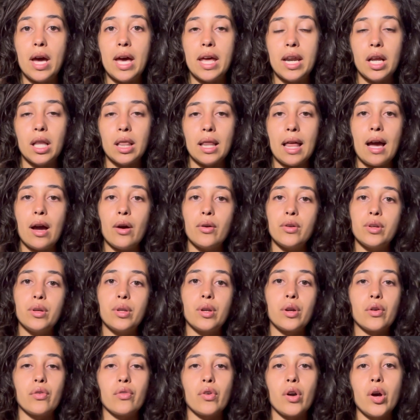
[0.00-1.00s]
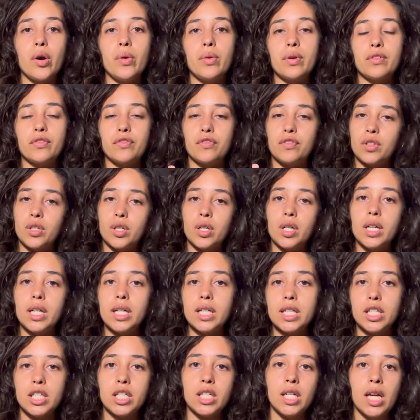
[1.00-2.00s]
and allow you to grow and
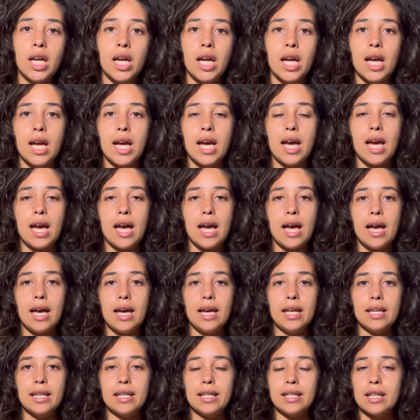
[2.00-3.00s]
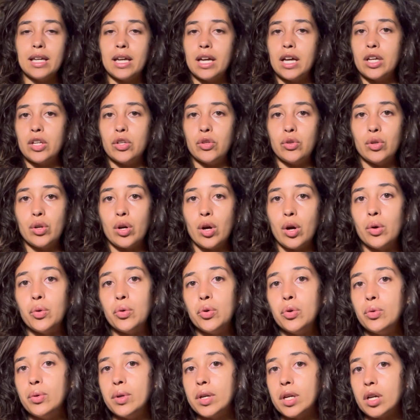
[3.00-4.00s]
flourish and you know,
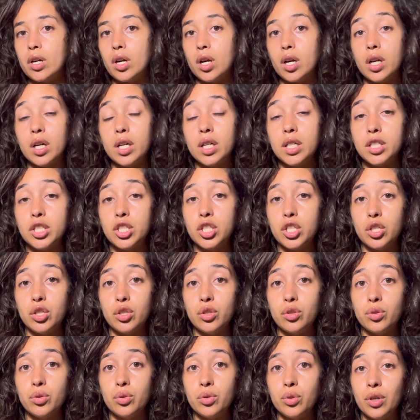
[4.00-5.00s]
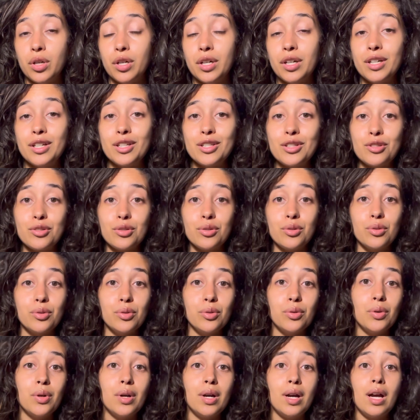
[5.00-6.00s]
who encourage you
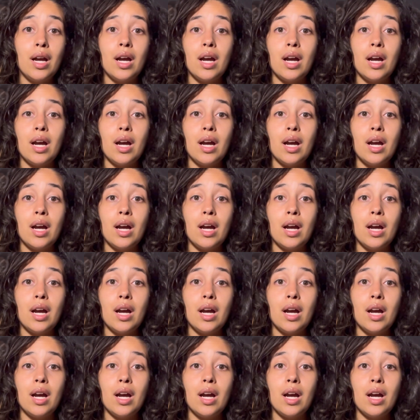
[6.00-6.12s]
to